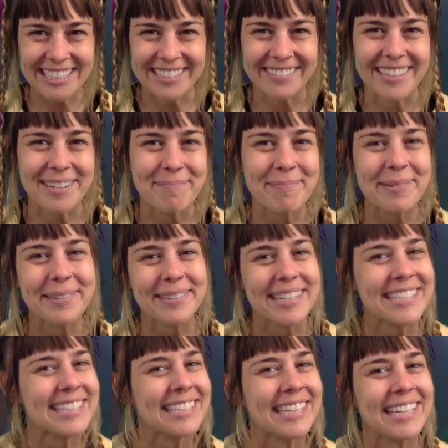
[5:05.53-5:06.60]
You are
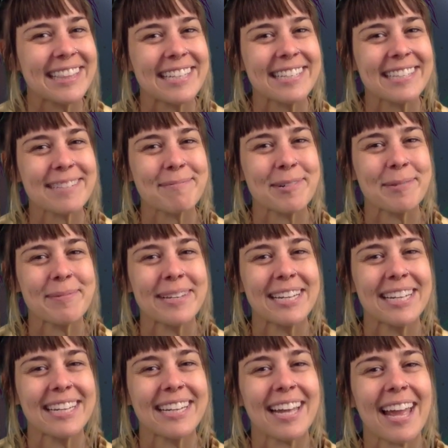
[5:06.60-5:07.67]
present in this
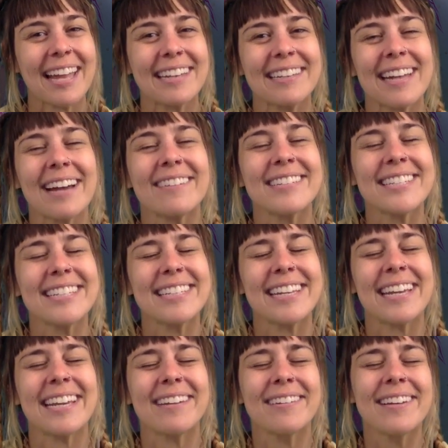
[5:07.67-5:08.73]
moment. And now
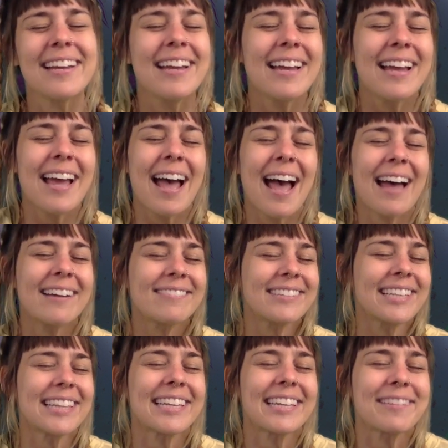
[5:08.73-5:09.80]
today,
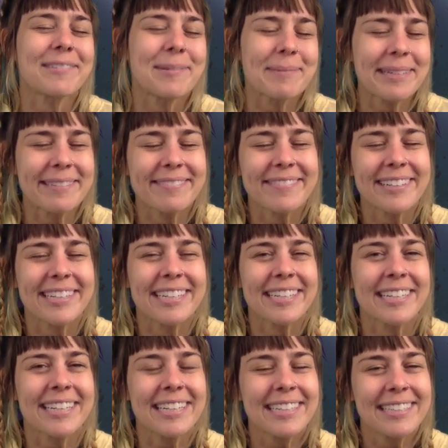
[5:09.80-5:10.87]
everything will be
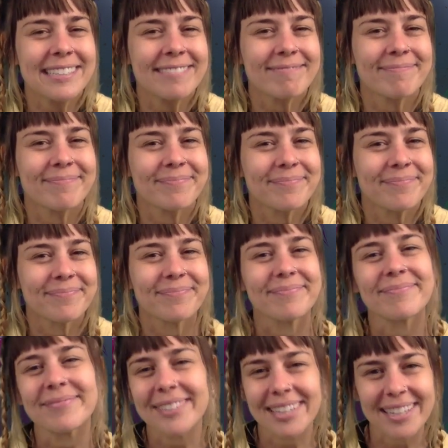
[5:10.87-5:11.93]
fun.
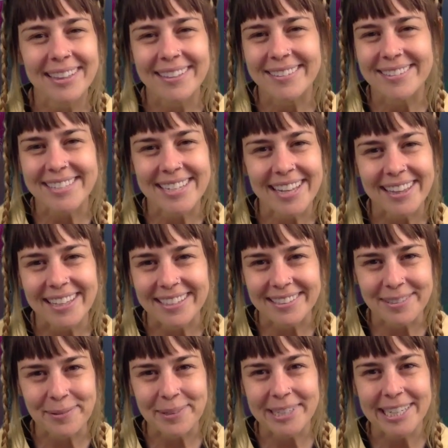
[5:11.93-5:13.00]
And there's nothing
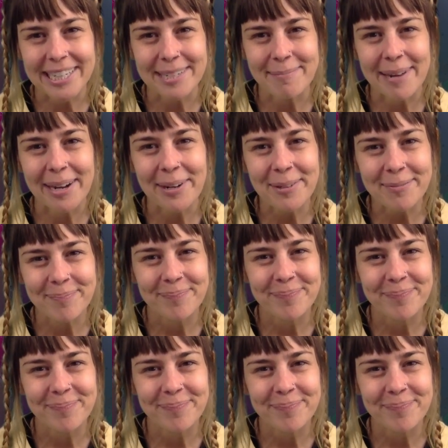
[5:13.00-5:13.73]
to worry about.